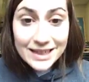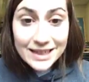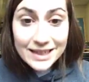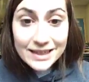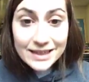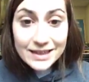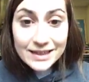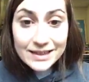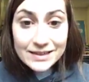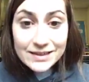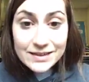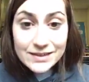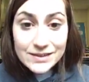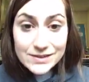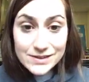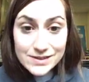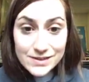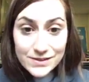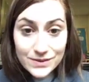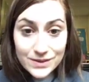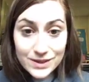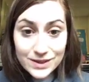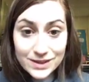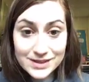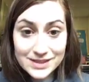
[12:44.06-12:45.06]
And
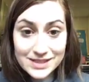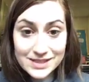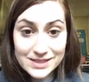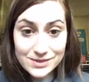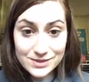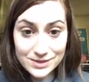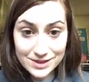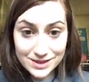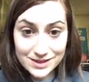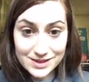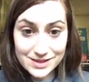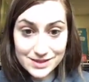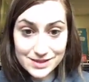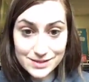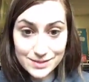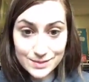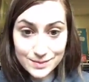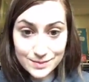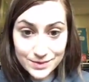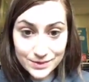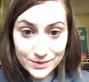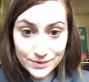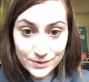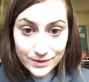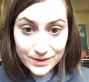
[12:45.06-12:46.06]
so your district is
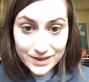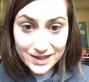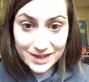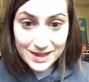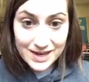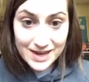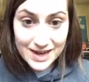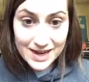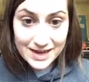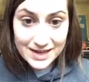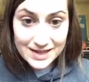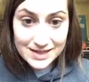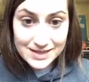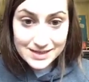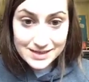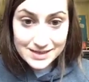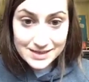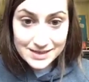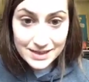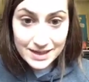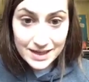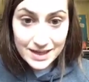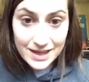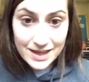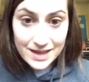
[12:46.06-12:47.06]
super
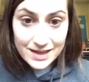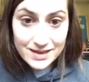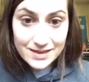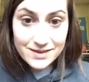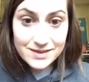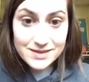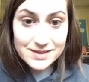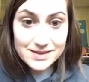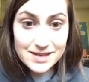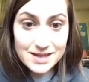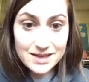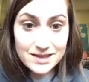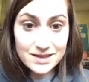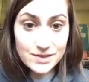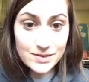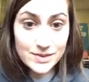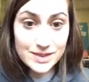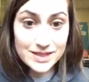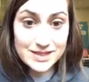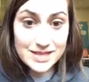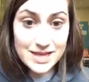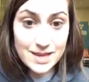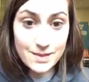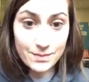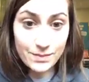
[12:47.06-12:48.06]
organized. They'll send
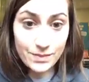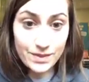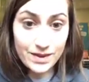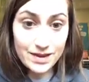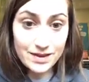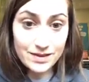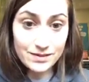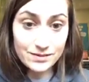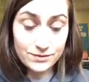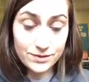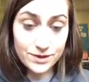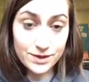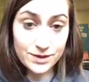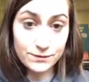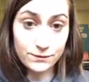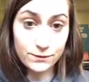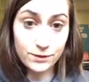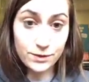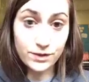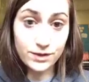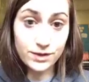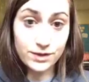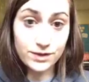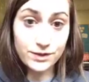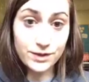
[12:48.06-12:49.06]
you a template for your
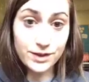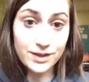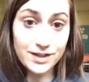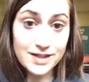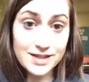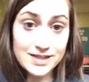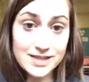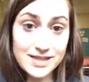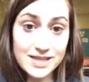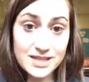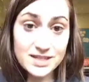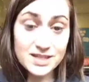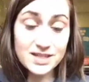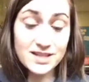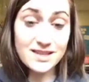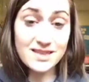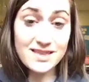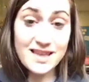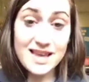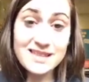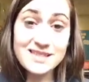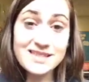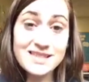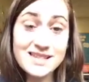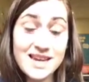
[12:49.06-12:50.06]
folder
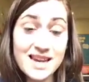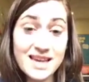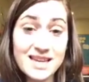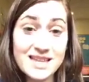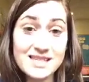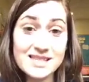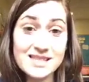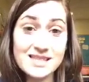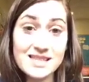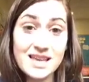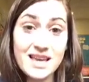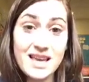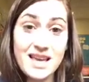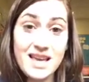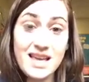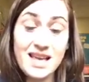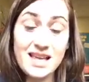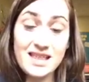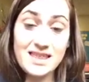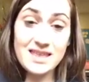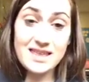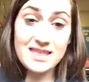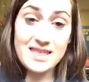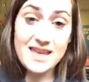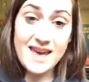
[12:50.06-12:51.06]
organization. That's nice.
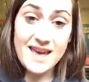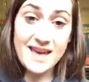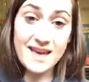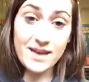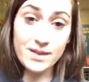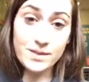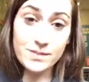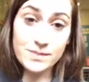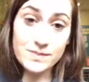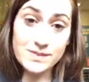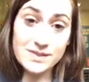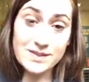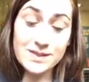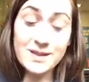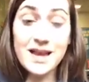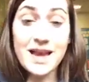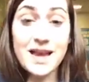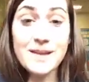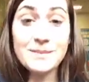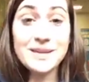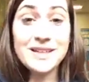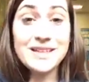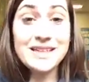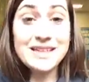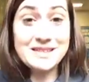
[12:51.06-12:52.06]
I think that helps.
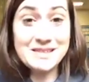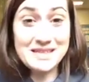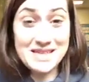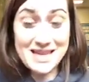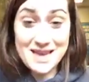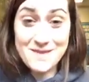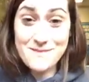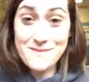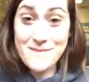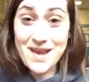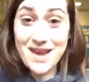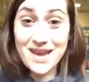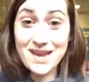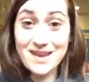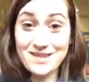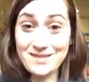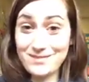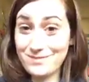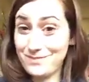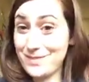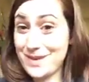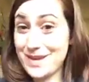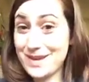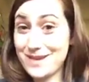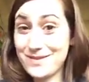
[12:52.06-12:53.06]
I mean, it might
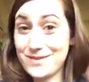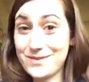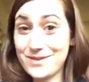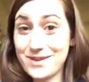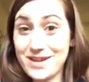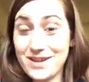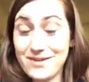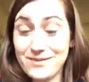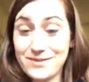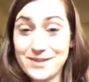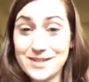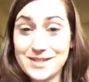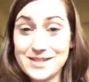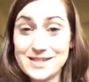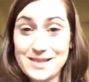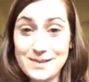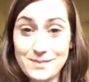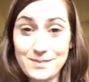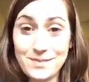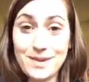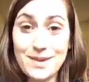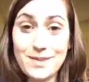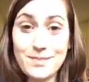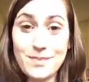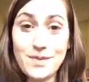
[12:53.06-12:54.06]
be annoying for
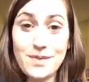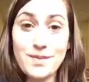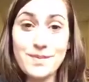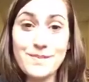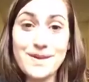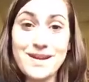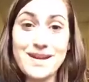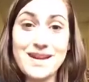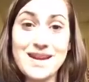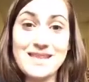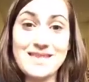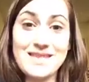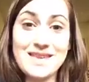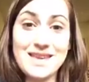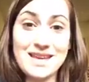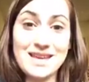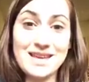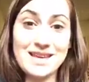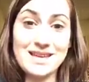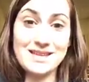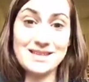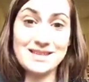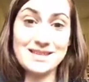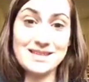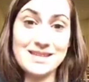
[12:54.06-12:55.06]
some people, but I
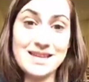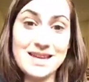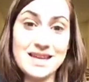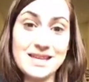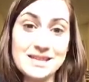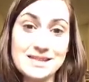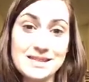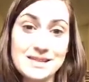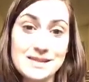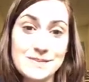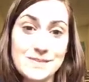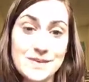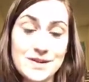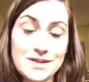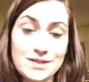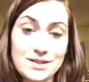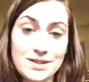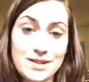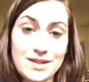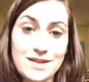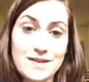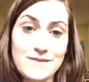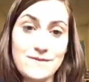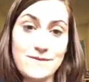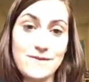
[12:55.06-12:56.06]
think it's nice,
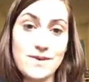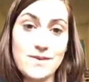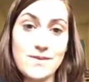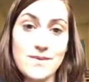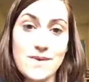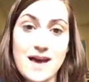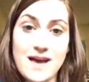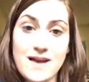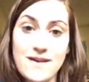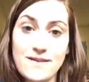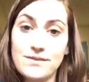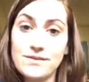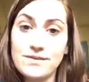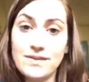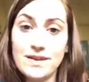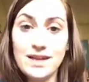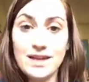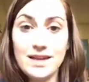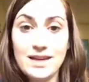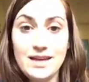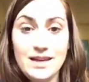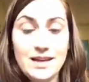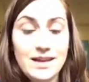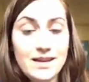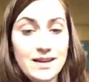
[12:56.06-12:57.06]
especially if you have